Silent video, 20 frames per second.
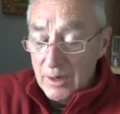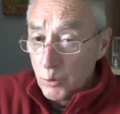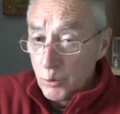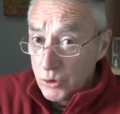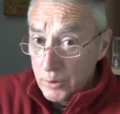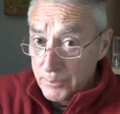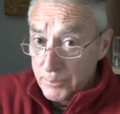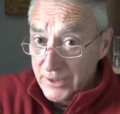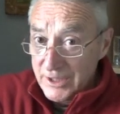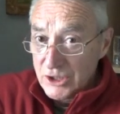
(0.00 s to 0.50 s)
I
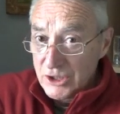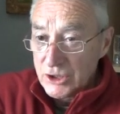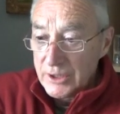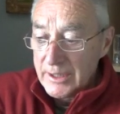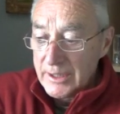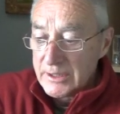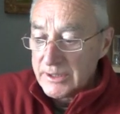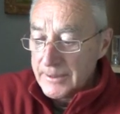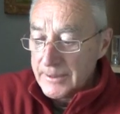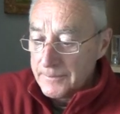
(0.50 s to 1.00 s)
would
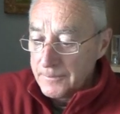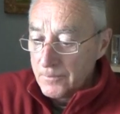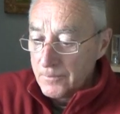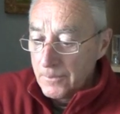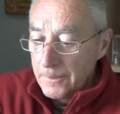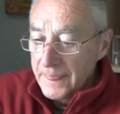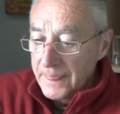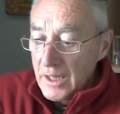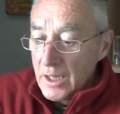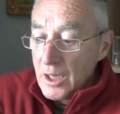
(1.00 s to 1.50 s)
appreciate it.
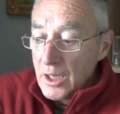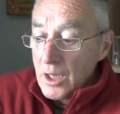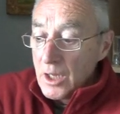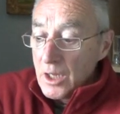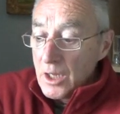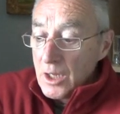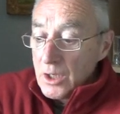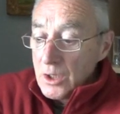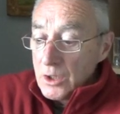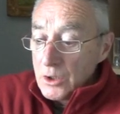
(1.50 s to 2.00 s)

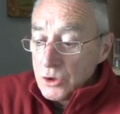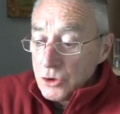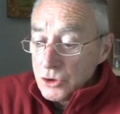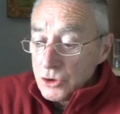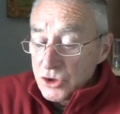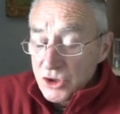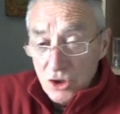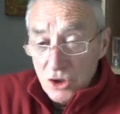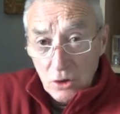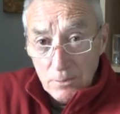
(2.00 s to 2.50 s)

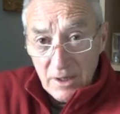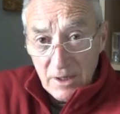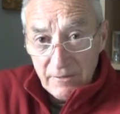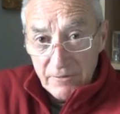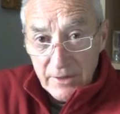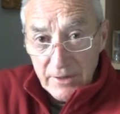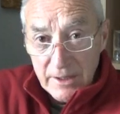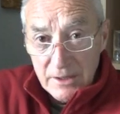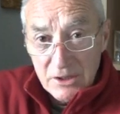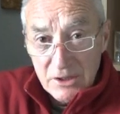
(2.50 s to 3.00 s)
So my
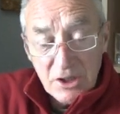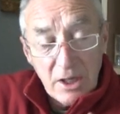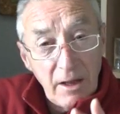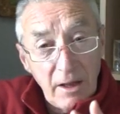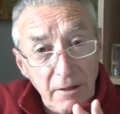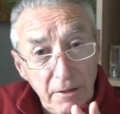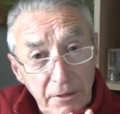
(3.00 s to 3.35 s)
friends,